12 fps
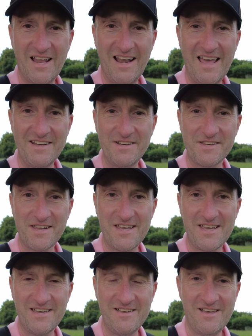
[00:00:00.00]
lens
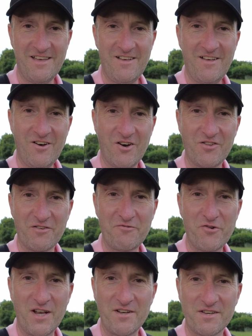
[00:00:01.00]
here on the
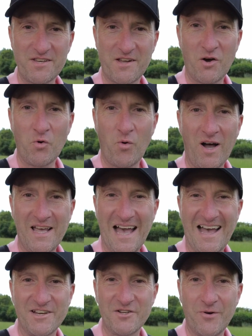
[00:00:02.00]
front, so I
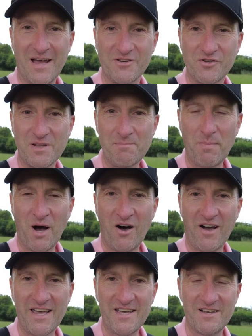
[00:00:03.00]
had to actually
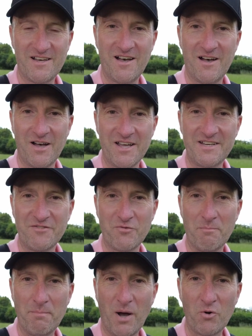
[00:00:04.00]
buy a
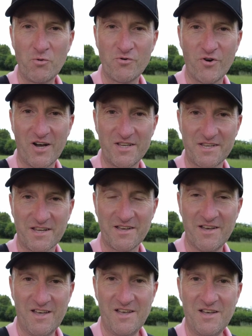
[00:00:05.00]
different
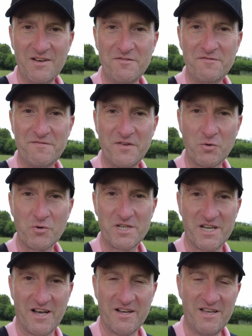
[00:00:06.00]
polarizing
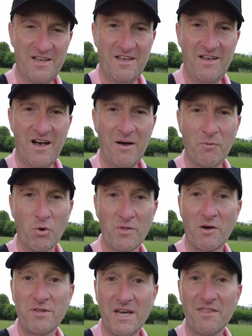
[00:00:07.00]
filter.
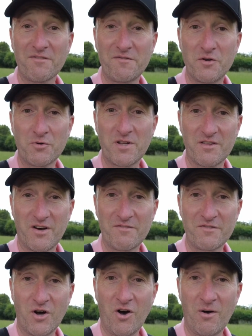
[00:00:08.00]
Although the other filter that
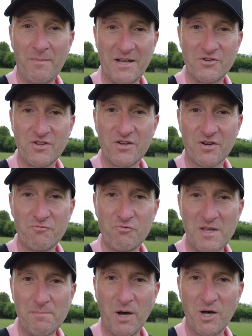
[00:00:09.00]
I've got, I'm actually going to
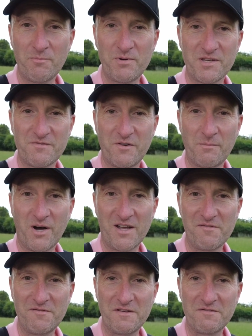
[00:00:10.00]
repurpose for
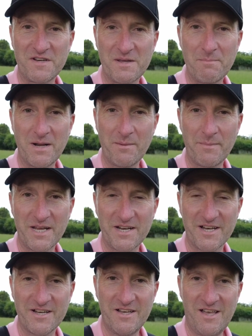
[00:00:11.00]
my
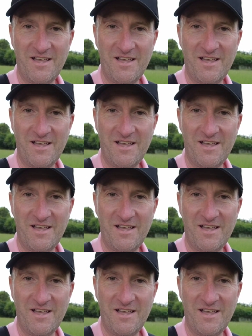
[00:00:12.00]
50mm